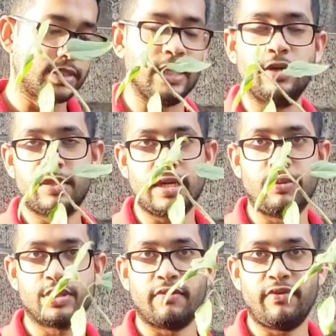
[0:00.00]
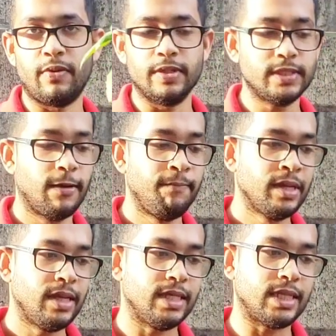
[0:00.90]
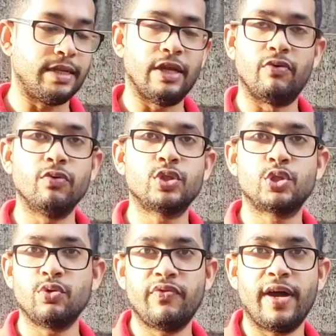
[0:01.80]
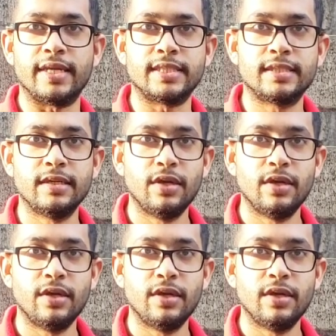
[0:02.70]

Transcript: The good thing about sunflowers is that they grow so fast.